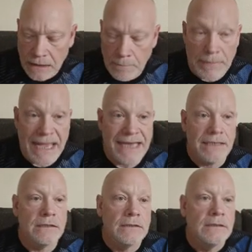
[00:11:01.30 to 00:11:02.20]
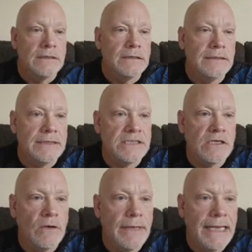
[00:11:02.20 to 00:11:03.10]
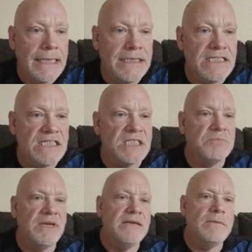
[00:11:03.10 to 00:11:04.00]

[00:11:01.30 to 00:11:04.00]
bet. Let's go ahead and spin.